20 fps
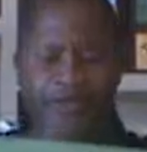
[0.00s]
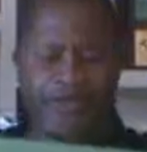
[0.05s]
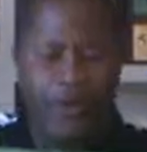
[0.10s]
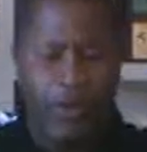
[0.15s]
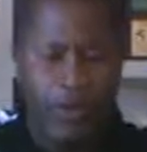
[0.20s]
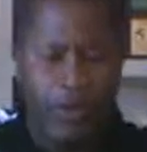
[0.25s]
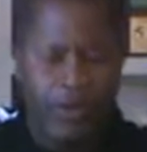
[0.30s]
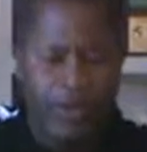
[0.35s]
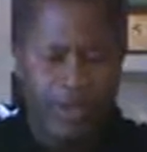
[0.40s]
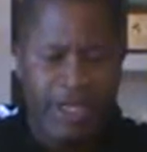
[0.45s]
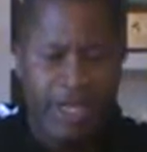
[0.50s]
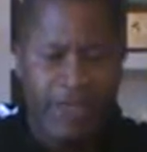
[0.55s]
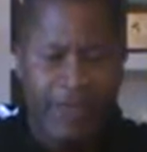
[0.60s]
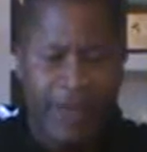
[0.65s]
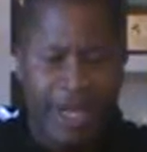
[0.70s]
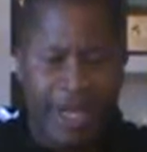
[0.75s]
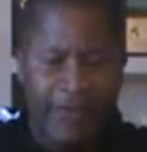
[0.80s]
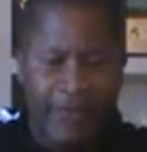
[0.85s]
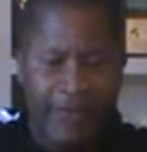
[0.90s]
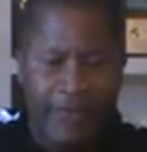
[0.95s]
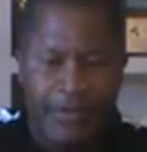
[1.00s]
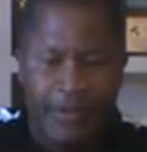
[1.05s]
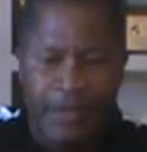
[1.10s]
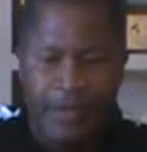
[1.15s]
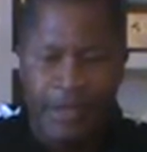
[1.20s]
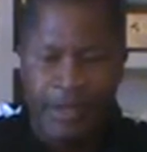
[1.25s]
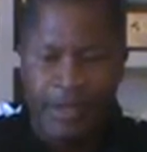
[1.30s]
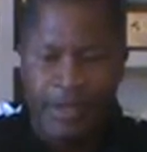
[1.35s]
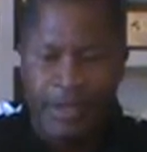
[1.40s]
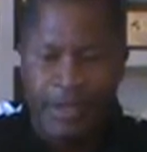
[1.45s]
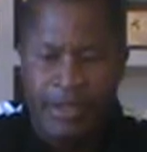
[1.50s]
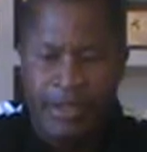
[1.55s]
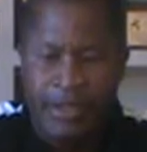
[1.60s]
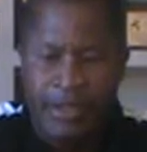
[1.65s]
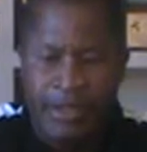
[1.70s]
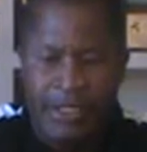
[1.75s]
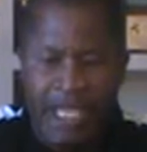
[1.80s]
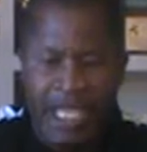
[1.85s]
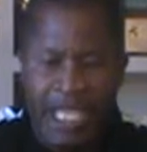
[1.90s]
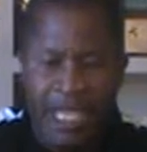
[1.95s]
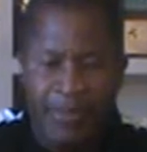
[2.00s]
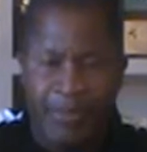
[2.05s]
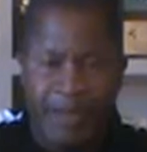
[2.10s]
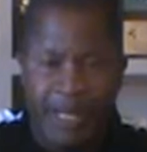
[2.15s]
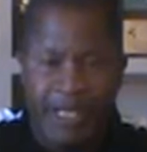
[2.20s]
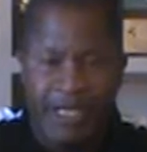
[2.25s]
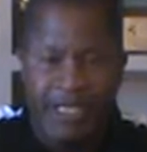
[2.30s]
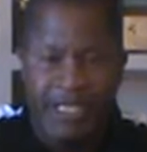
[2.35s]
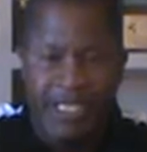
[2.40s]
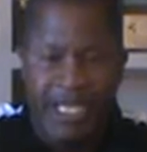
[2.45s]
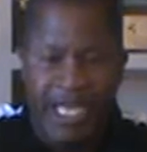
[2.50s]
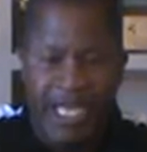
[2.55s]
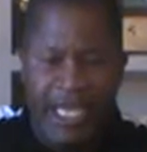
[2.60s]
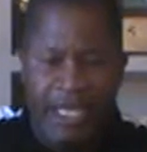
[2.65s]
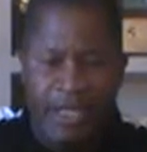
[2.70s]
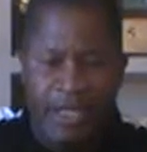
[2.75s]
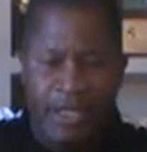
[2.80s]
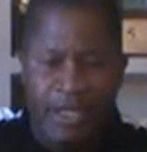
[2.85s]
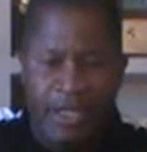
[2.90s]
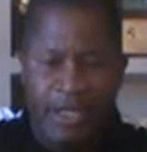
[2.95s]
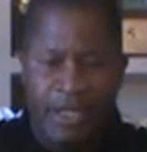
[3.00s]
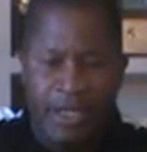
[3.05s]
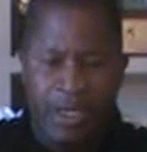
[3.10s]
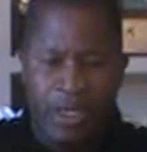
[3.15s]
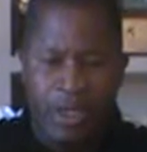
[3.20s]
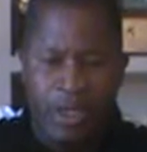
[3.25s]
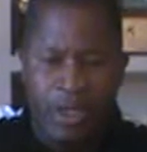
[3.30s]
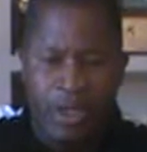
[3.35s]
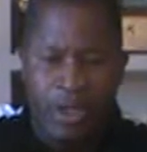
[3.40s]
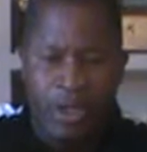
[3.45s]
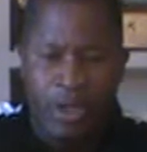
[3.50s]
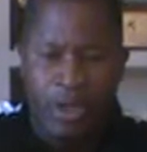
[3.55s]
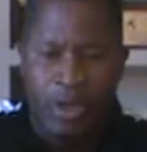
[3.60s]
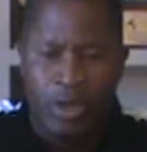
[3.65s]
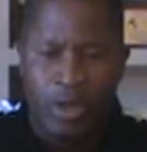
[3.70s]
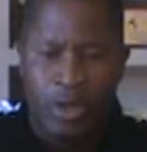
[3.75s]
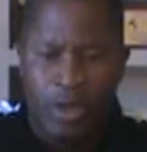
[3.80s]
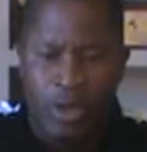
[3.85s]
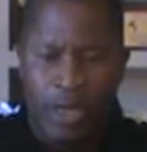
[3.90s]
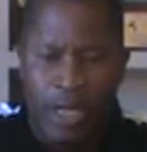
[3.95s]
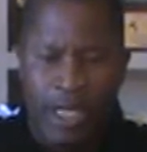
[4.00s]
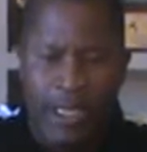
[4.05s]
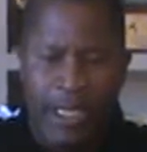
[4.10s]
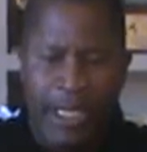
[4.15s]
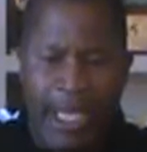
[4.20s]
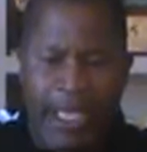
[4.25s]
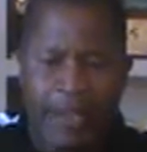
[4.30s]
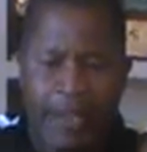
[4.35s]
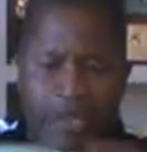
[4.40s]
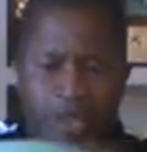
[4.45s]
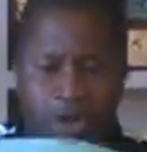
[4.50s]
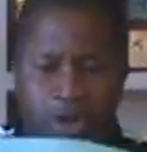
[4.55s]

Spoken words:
first, then you have 10 plus 10, and the answer is